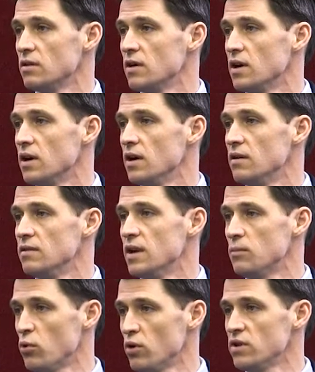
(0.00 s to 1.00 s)

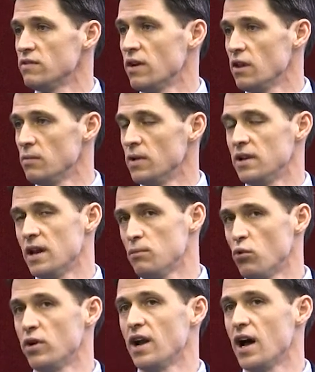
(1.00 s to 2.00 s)
Netpoint development,
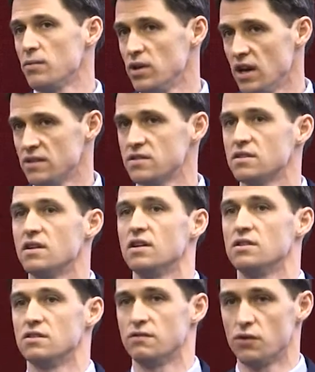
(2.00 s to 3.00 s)
Netpoint IPS
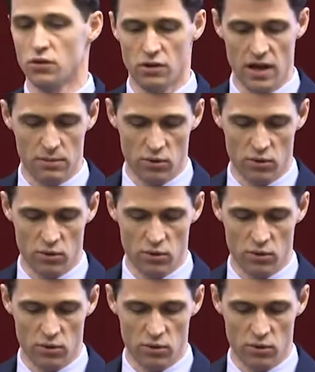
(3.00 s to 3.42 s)
to further that